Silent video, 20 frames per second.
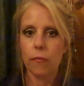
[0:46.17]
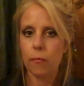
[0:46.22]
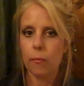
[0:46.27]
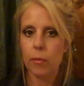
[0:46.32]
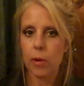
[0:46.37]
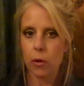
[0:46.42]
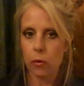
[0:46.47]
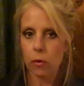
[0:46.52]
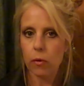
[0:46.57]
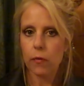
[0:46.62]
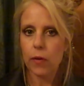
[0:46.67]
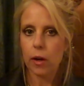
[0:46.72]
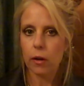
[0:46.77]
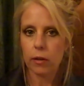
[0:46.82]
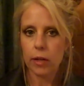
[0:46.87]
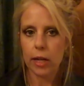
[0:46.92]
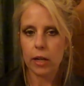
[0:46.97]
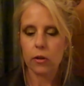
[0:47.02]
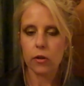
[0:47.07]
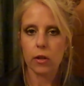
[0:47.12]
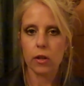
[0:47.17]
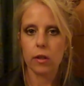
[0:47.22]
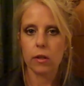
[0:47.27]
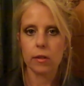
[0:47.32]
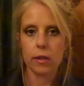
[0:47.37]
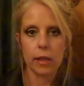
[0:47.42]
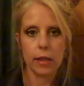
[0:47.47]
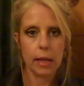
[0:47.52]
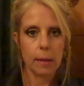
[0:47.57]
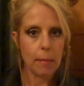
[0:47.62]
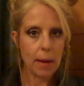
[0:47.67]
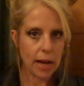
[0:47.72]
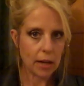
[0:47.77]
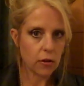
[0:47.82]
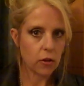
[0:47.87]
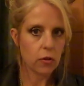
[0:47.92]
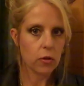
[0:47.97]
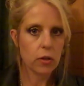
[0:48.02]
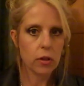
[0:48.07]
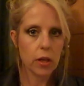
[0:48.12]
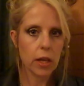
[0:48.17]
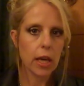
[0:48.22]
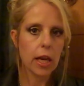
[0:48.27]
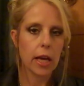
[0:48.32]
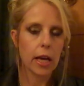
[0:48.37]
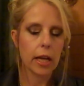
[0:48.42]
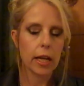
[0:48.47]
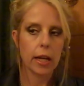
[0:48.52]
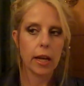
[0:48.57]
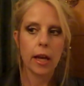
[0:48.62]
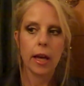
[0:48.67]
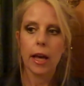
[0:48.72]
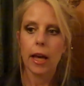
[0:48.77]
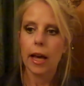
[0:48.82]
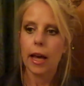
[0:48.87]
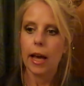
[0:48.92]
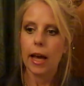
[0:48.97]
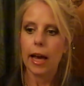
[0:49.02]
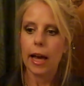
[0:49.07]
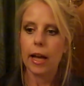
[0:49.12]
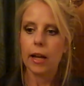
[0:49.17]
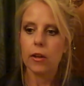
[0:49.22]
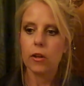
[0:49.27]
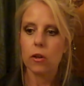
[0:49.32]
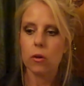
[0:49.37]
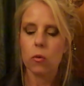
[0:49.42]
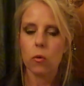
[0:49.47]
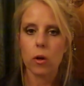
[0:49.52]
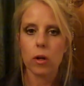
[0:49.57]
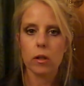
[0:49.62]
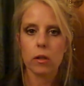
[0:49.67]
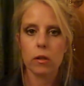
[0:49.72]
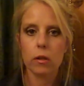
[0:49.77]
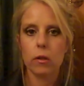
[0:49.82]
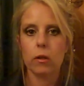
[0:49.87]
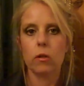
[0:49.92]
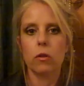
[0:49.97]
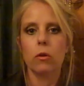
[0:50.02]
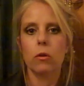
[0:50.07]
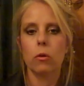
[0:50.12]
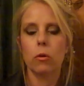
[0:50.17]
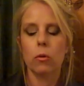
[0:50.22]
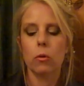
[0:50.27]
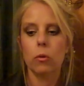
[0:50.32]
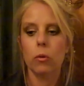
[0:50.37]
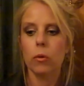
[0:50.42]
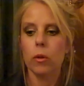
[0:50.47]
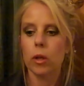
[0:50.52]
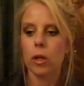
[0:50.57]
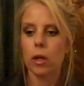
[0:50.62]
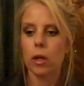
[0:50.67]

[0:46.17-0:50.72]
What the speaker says: mineral foundations and they match your skin, and you want to,